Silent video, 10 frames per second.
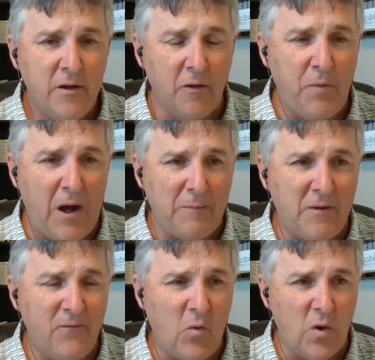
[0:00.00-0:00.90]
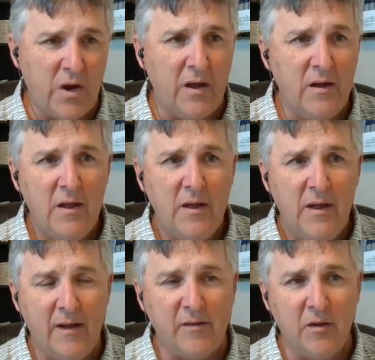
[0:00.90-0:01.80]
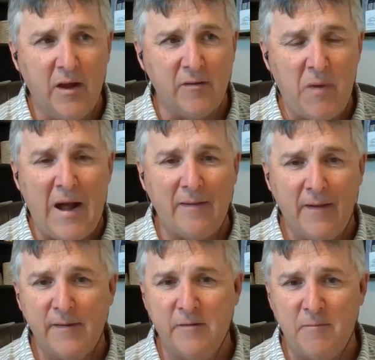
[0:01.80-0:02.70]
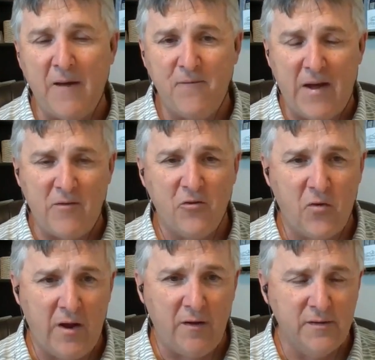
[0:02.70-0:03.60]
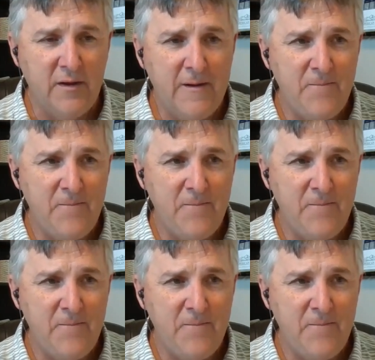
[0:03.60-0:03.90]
It'll pop up for you. It's my list of my favorite trails.